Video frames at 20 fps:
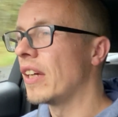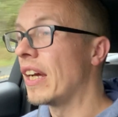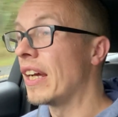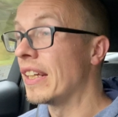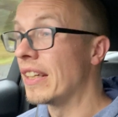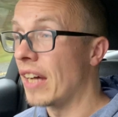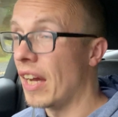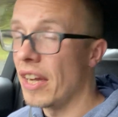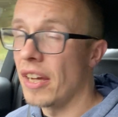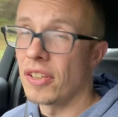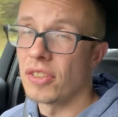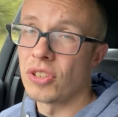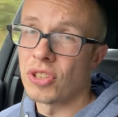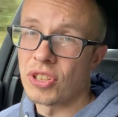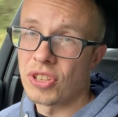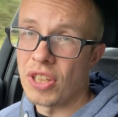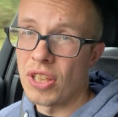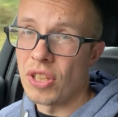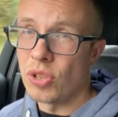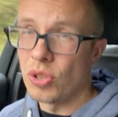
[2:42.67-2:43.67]
and i
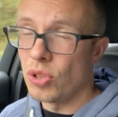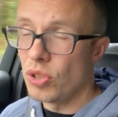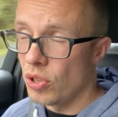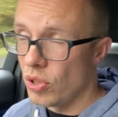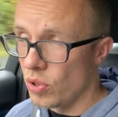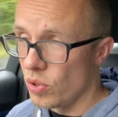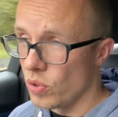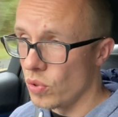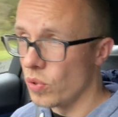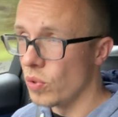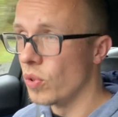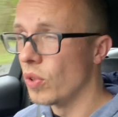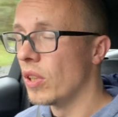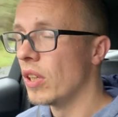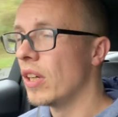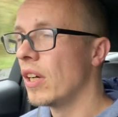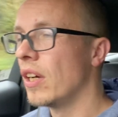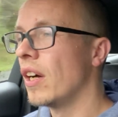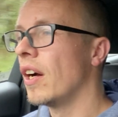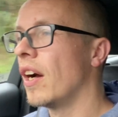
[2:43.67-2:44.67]
understand you
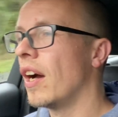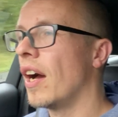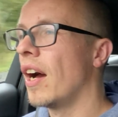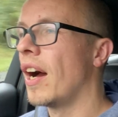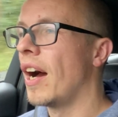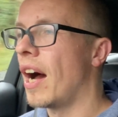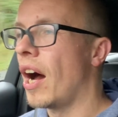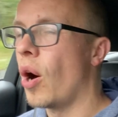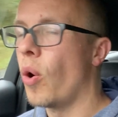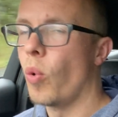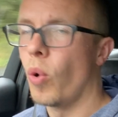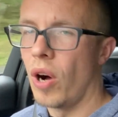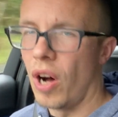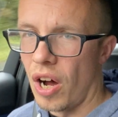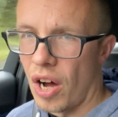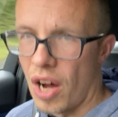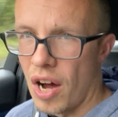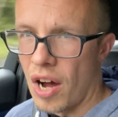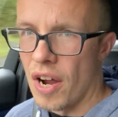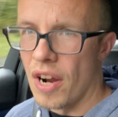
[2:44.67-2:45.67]
how
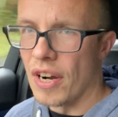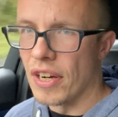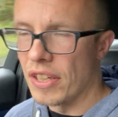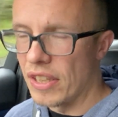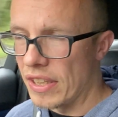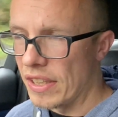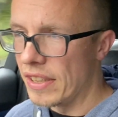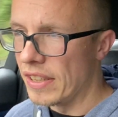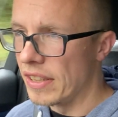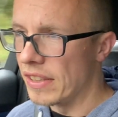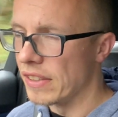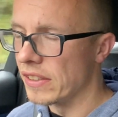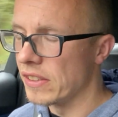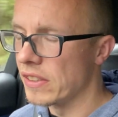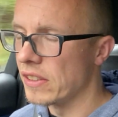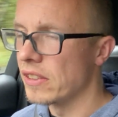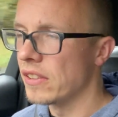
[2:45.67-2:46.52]
hard it is